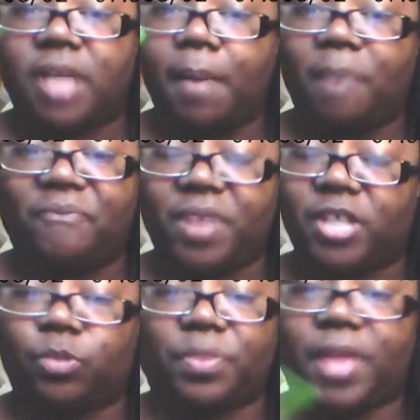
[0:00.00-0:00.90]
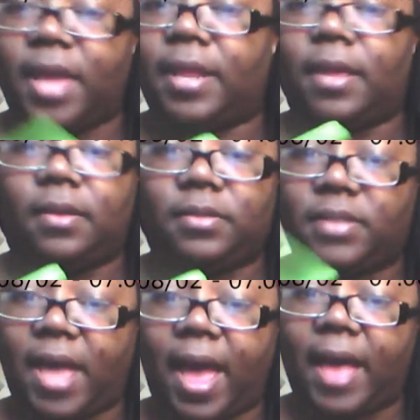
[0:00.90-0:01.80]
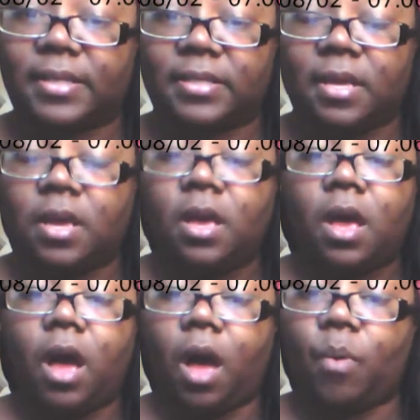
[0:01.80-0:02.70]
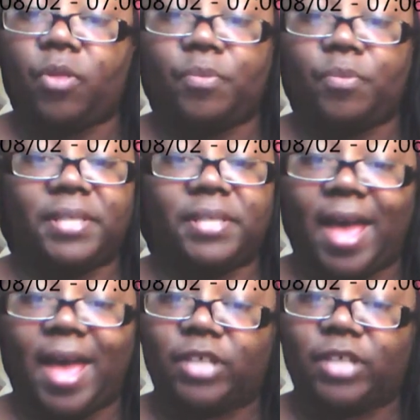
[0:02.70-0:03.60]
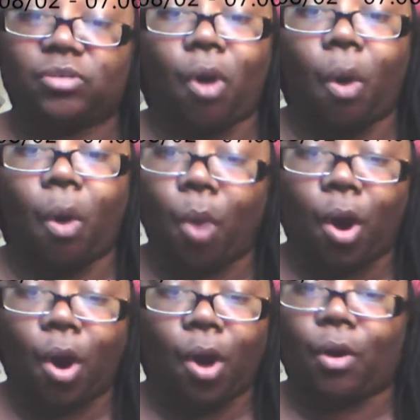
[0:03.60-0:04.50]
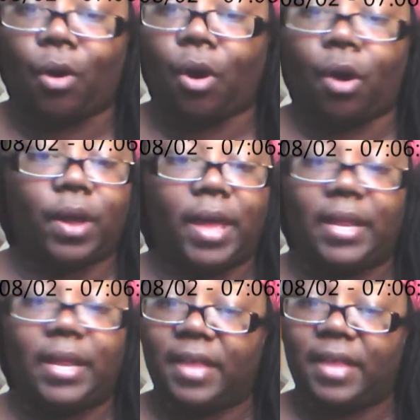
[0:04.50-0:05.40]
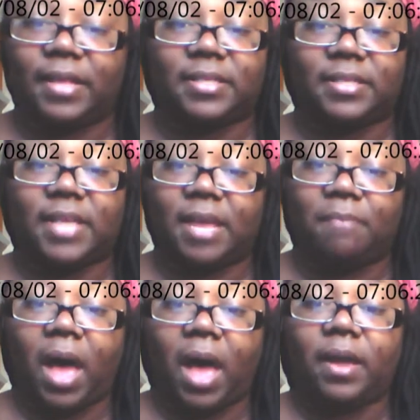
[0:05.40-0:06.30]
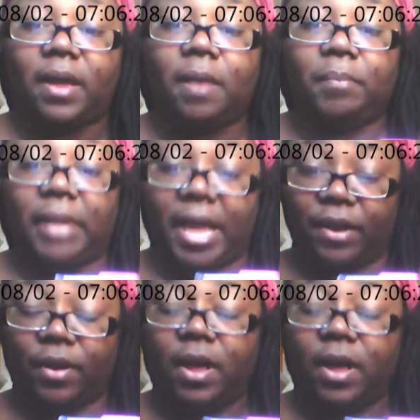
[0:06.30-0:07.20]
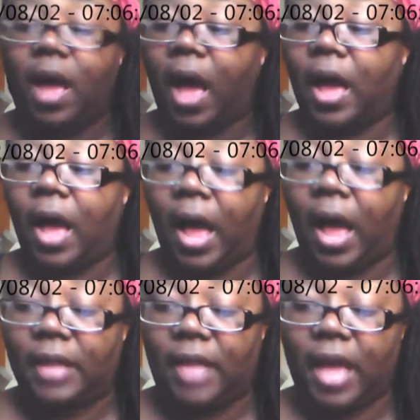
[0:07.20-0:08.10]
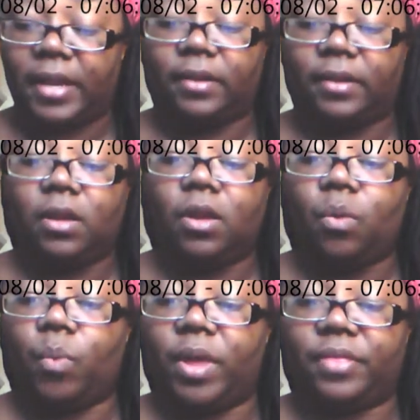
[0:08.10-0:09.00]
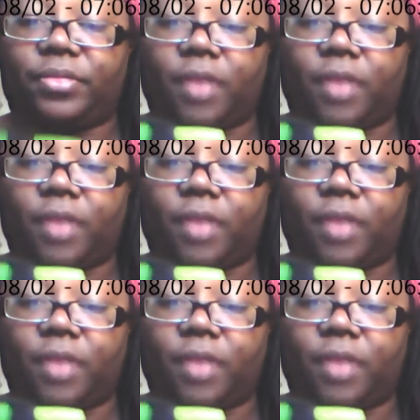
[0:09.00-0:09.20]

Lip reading: time I'm finished with any task, whether it be a test or homework or anything that's in my planner, I highlight it with